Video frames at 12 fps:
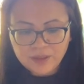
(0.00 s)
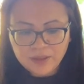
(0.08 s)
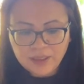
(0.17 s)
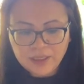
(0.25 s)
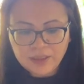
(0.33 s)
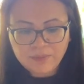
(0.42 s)

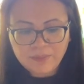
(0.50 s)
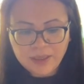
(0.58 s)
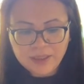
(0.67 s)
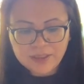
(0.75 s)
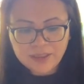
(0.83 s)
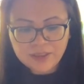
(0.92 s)
And the
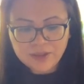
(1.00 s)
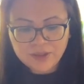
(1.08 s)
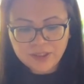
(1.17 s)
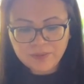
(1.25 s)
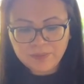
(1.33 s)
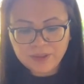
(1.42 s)
medicines are
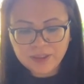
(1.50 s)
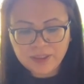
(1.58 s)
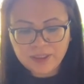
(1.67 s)
typically